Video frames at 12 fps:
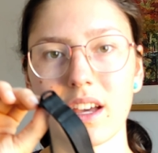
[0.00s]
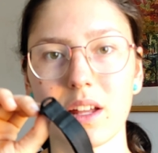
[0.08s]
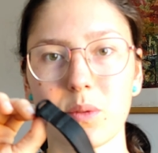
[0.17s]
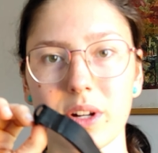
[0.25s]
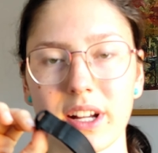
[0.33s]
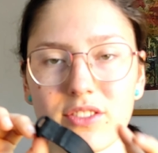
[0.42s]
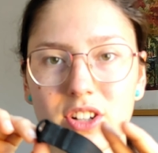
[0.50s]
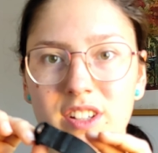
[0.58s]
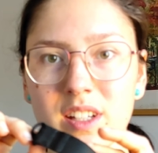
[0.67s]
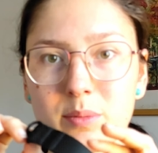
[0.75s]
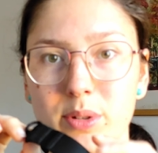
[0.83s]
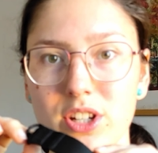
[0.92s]
And what I
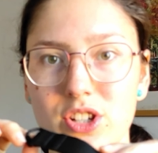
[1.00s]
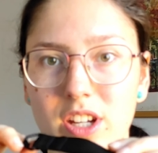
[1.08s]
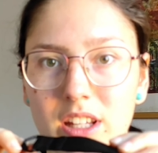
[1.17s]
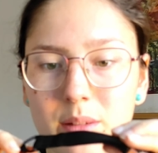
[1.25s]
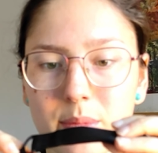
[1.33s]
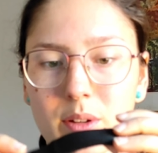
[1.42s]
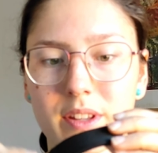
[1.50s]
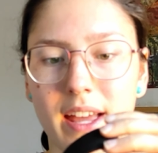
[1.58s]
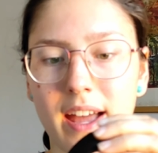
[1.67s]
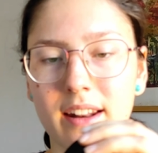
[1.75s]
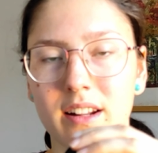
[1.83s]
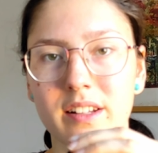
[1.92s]
really appreciate about the
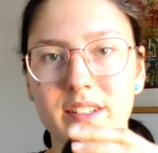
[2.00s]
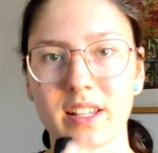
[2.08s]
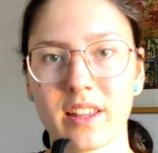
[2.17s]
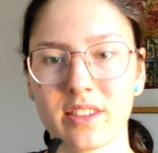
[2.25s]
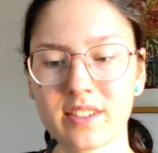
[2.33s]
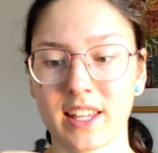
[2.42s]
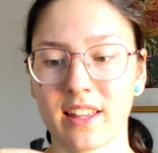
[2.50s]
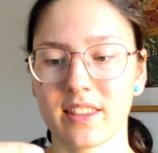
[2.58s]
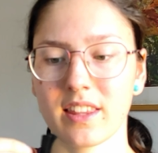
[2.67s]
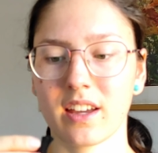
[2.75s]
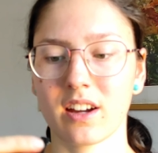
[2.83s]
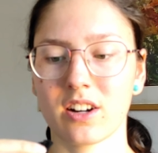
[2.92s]
handles is
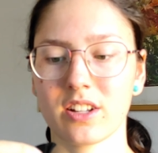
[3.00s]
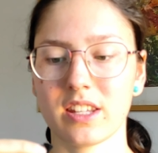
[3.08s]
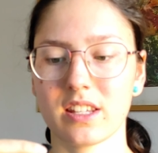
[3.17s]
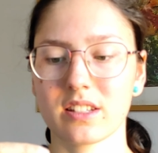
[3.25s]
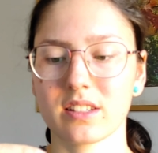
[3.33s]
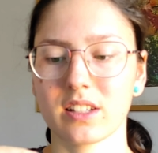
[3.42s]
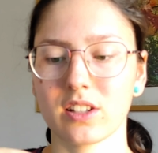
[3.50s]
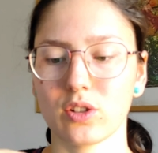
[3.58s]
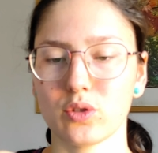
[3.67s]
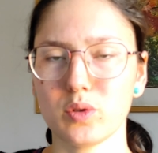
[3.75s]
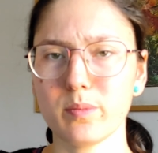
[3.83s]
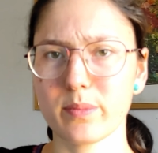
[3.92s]
that they are these
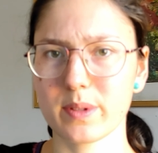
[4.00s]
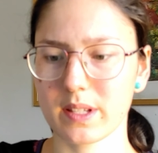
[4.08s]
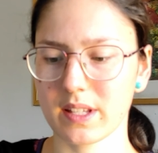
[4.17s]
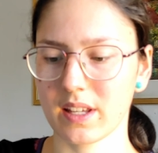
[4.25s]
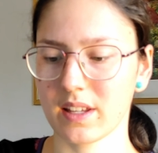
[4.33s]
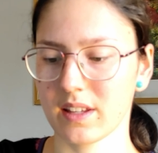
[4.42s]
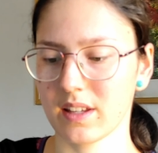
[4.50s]
little loops